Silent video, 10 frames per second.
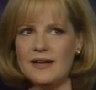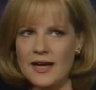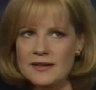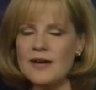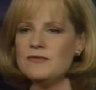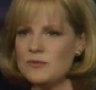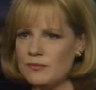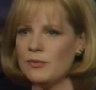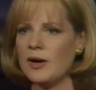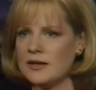I loved
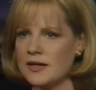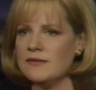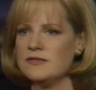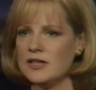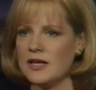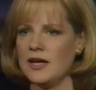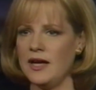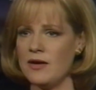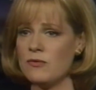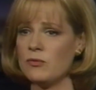where I lived, and I
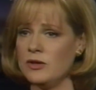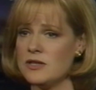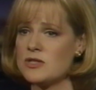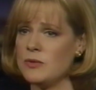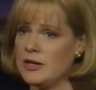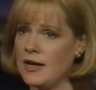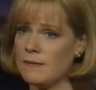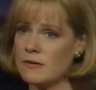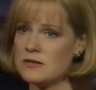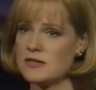have really sweet
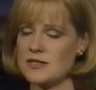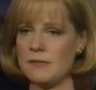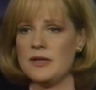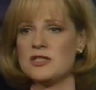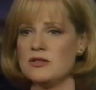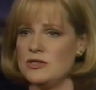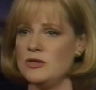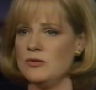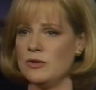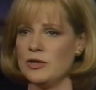neighbors. As I mentioned
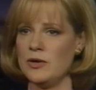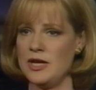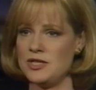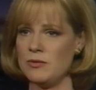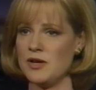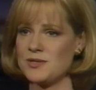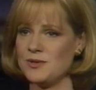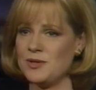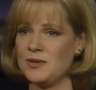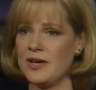to you earlier, A.J.
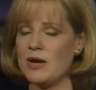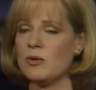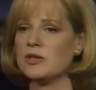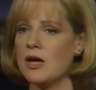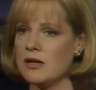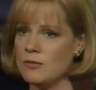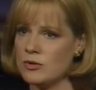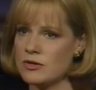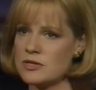Russell, you know, the guy who wrote The Honeymooners.